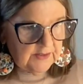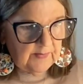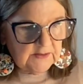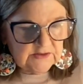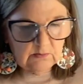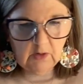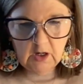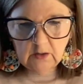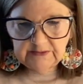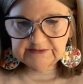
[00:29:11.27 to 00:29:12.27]
about
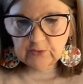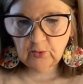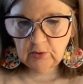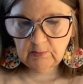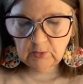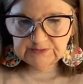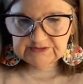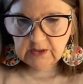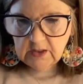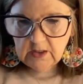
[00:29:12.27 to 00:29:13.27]
tomorrow is
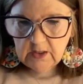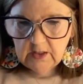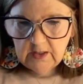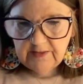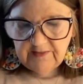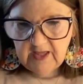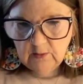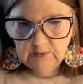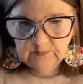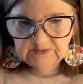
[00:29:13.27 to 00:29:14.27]
hormones, and
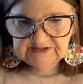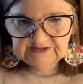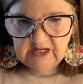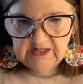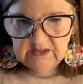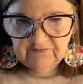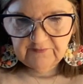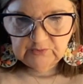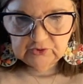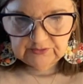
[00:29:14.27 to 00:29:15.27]
that one was cited
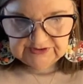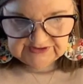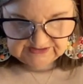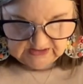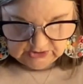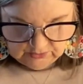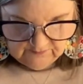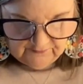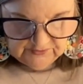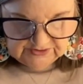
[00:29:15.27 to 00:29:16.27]
from Georgia State
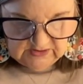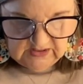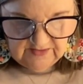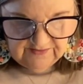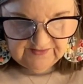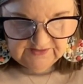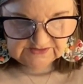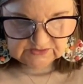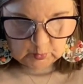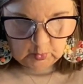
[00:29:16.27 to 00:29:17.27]
University. And
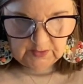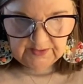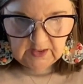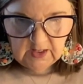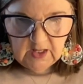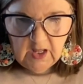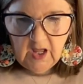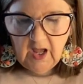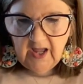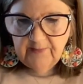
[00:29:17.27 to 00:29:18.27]
this one,
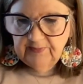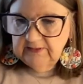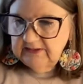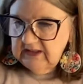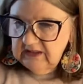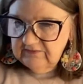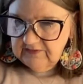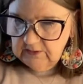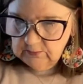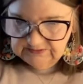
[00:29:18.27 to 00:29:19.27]
I believe
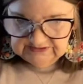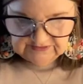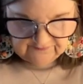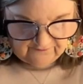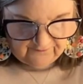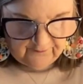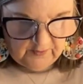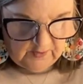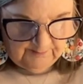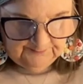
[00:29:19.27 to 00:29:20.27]
it was
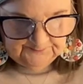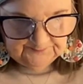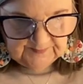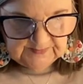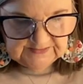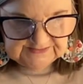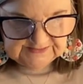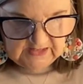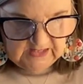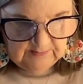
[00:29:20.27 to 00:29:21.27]
from the
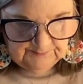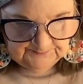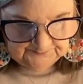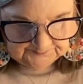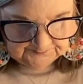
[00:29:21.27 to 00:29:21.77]
same